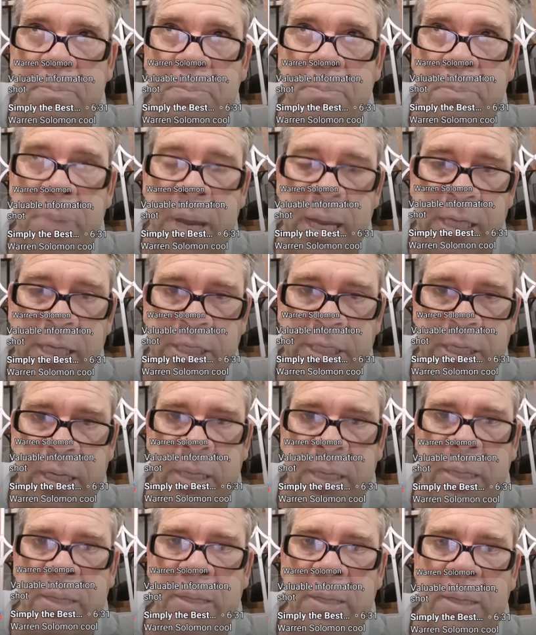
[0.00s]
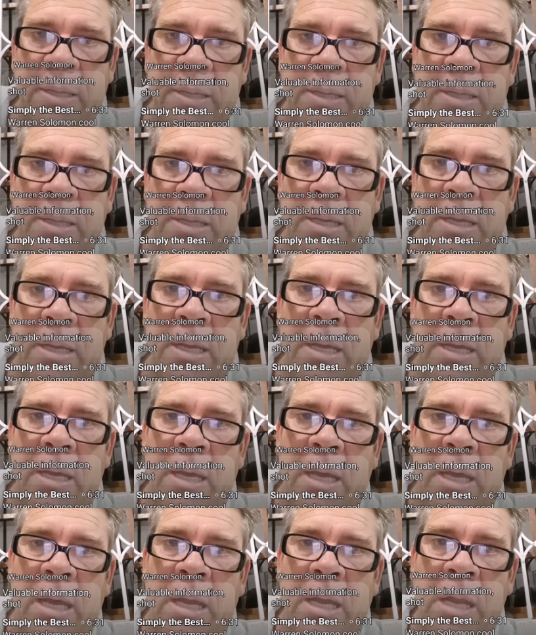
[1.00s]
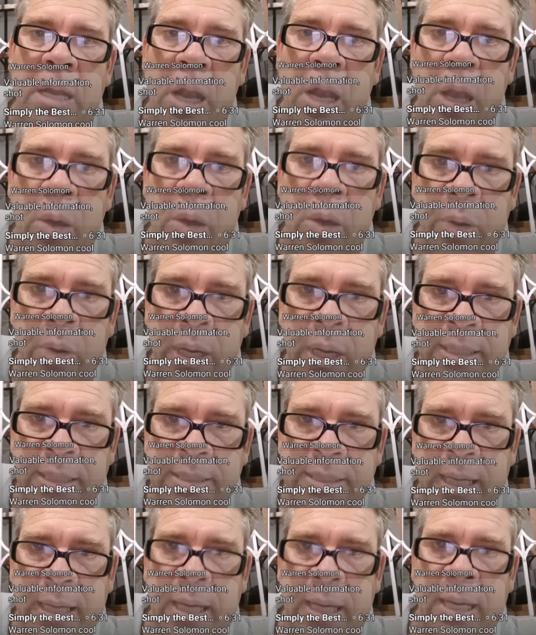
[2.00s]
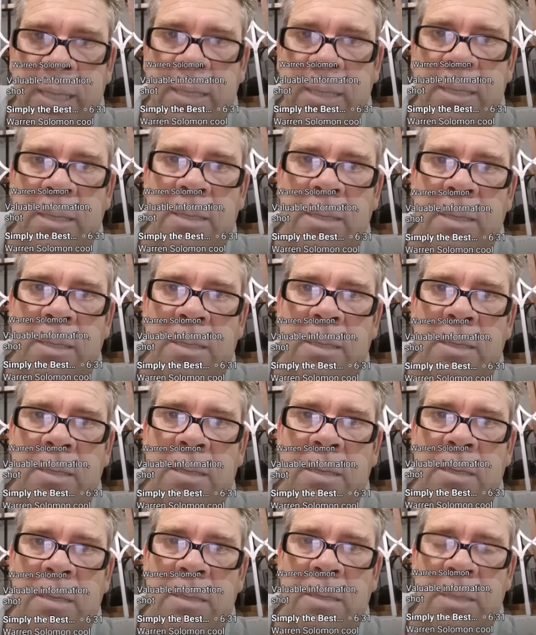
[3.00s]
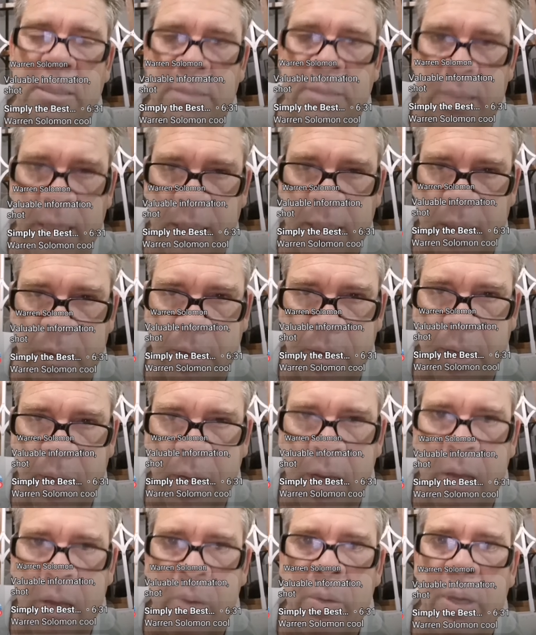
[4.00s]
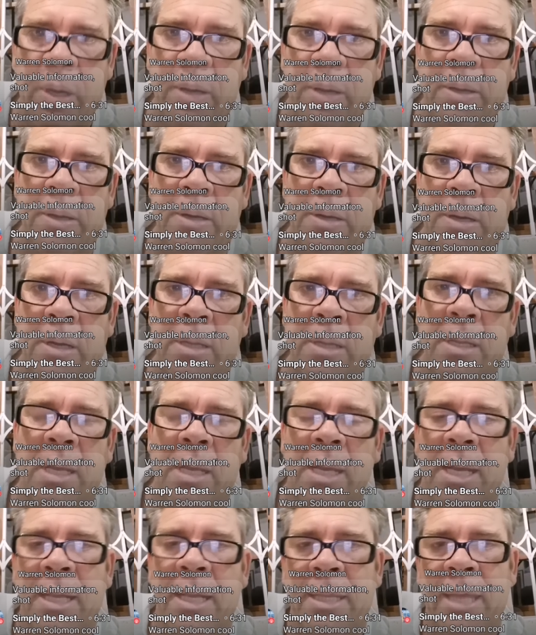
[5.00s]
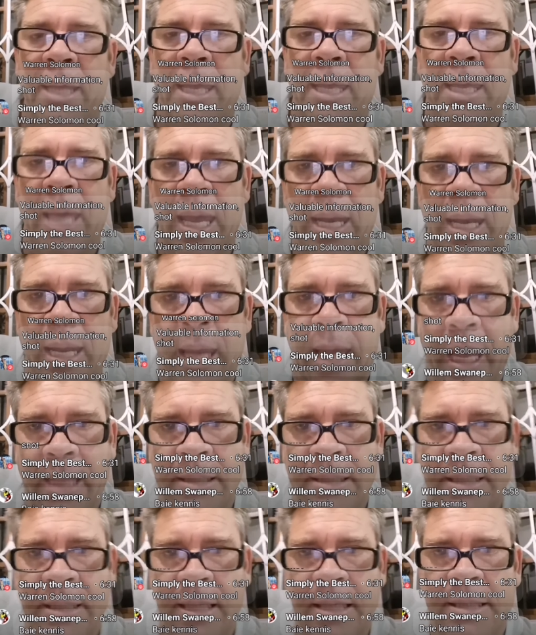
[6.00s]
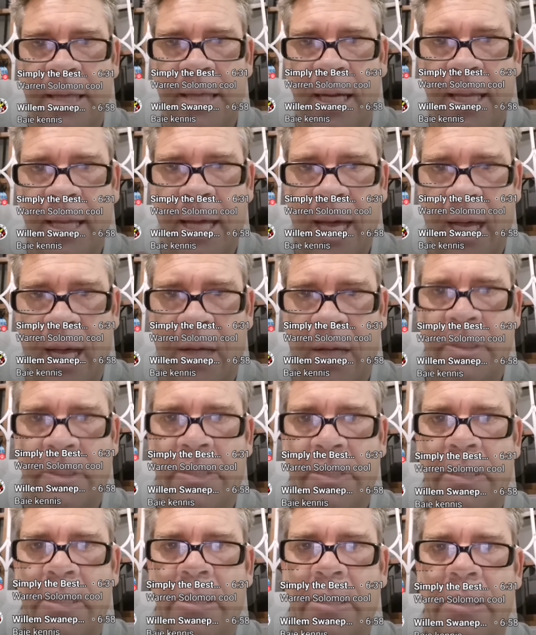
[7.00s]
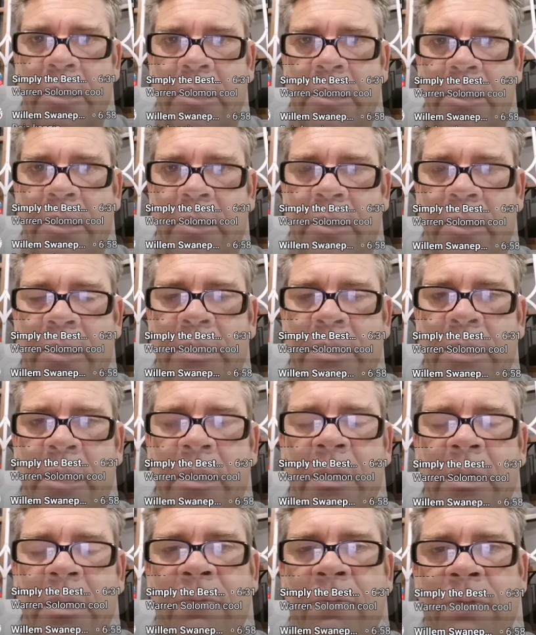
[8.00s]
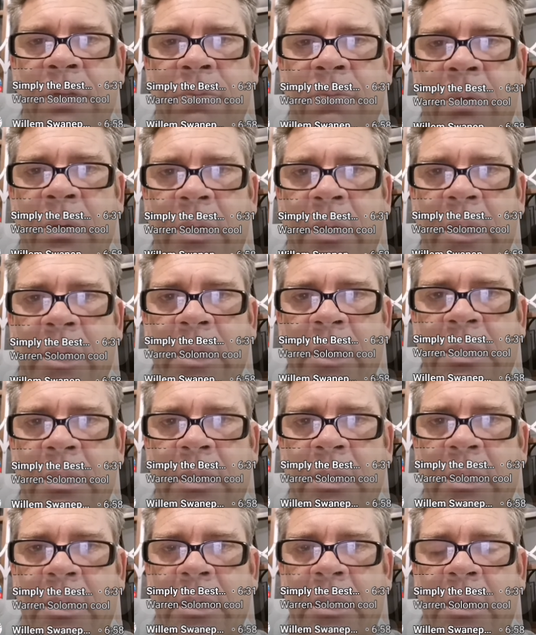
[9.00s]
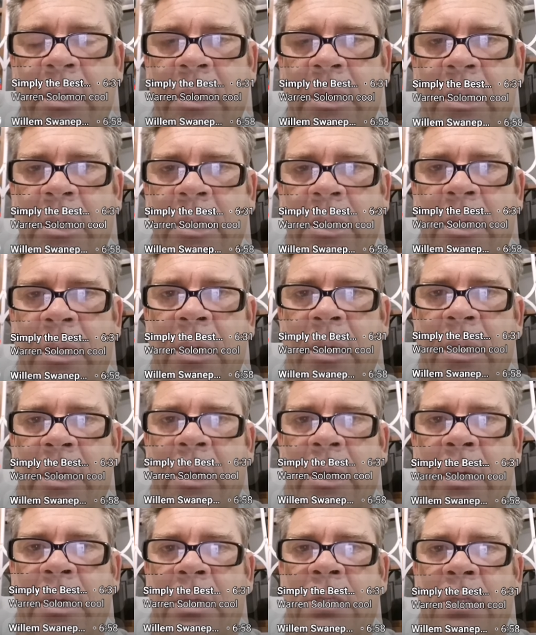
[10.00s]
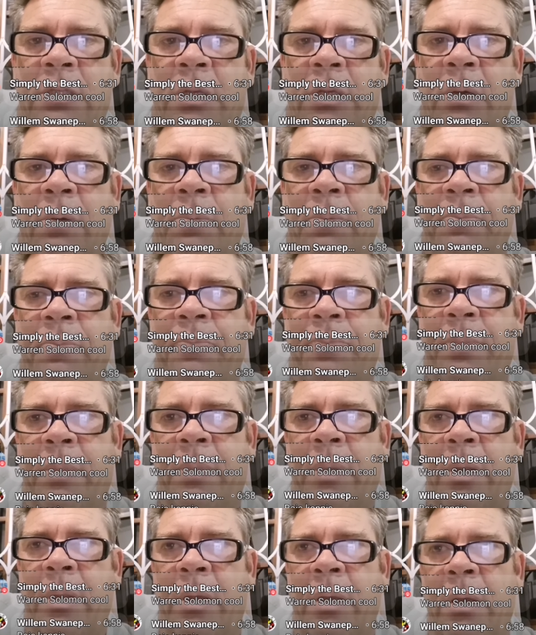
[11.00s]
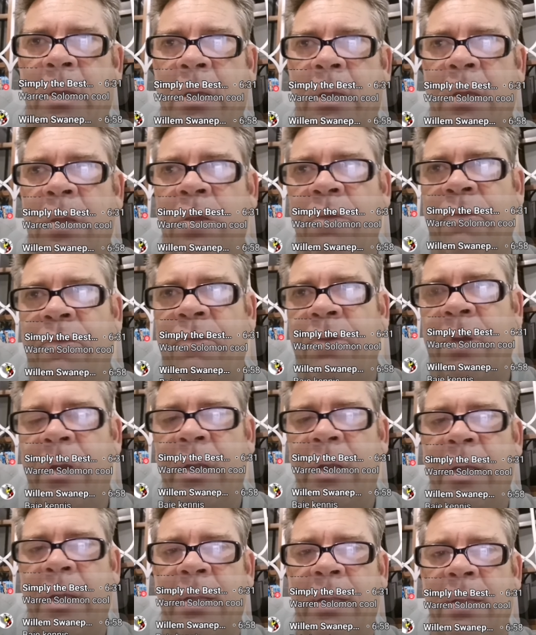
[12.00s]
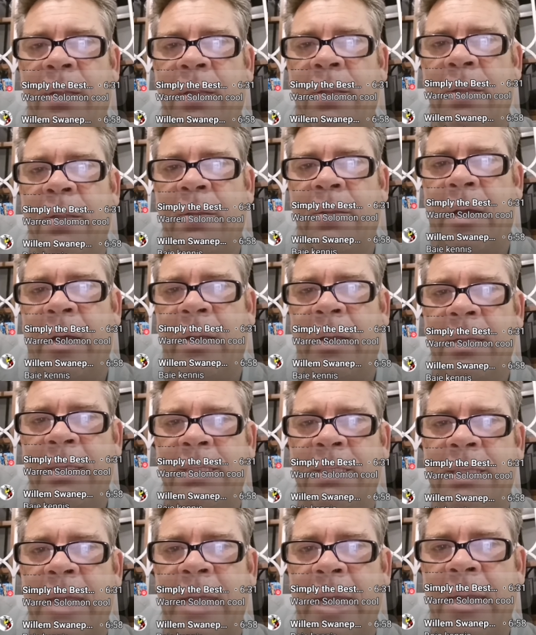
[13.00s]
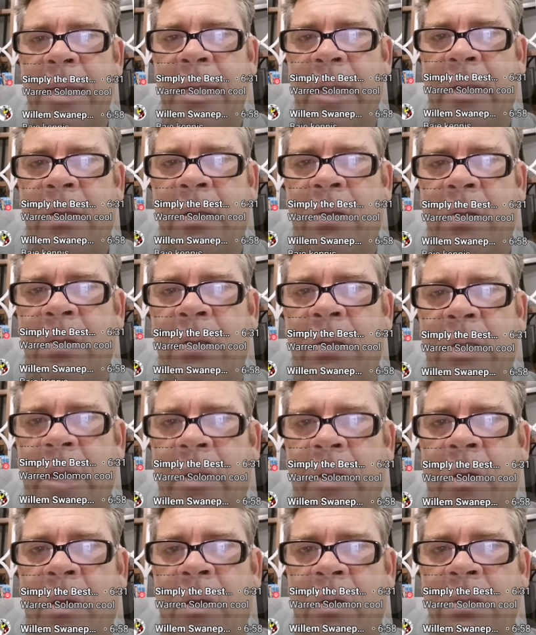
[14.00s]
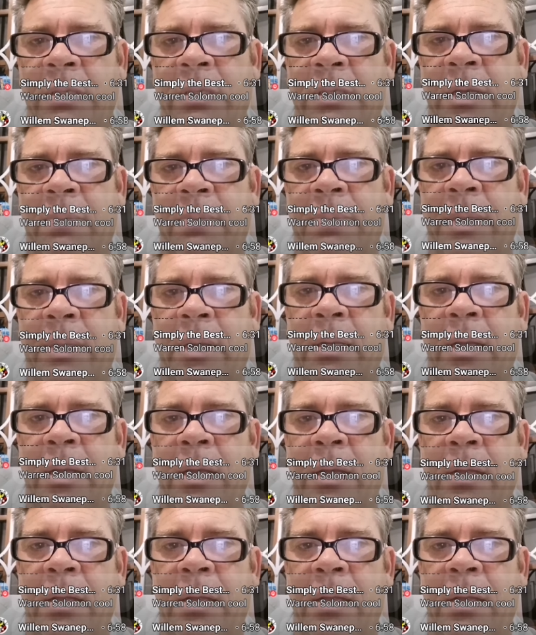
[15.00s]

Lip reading: pressure and a lowering tide, the tide going lower, right? They can cancel each other out. You understand? And the fish won't eat. So you've got to understand that concept, that